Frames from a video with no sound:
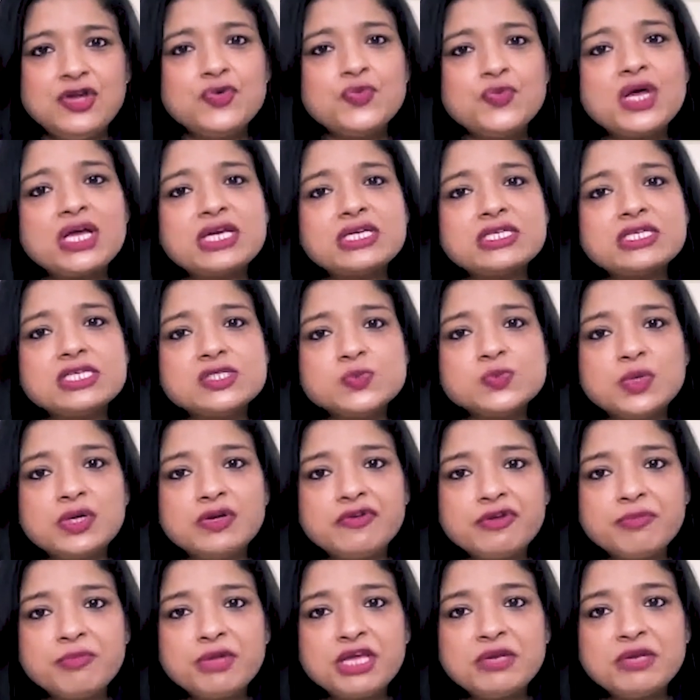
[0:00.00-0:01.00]
Tractors will
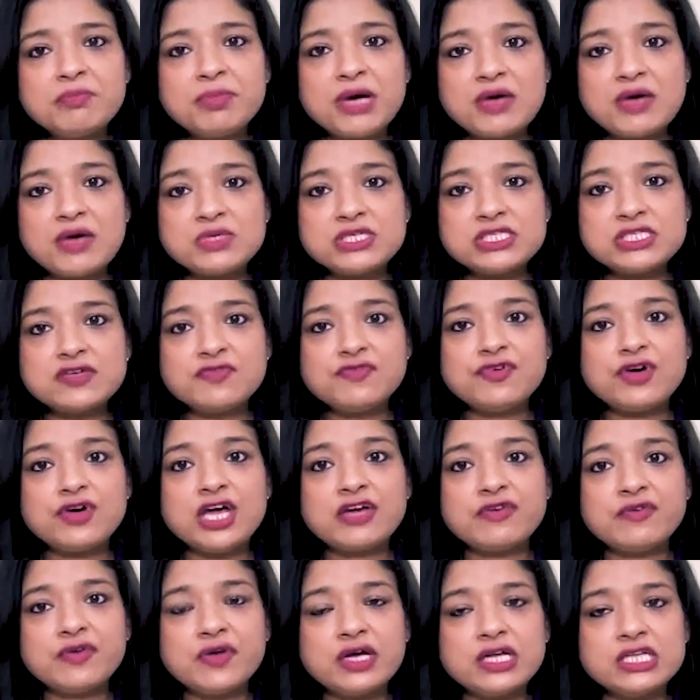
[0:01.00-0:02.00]
remain pivotal for
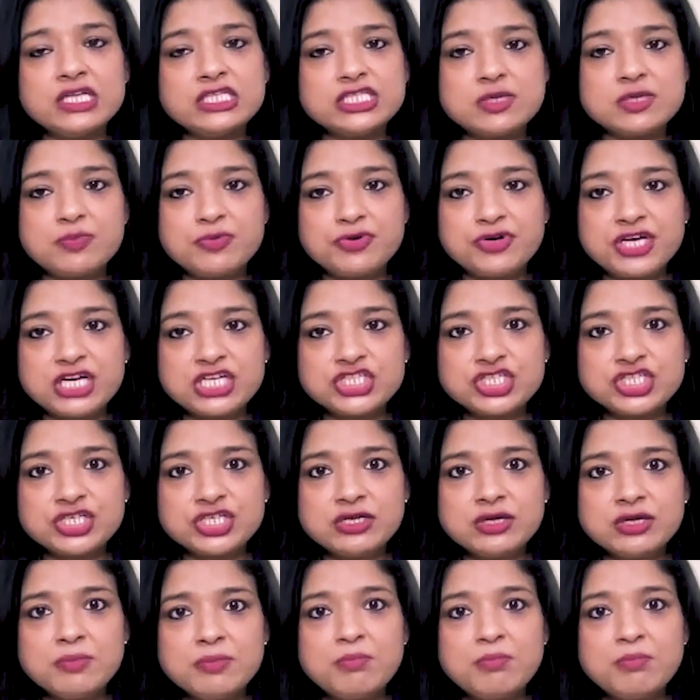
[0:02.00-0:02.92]
agricultural production,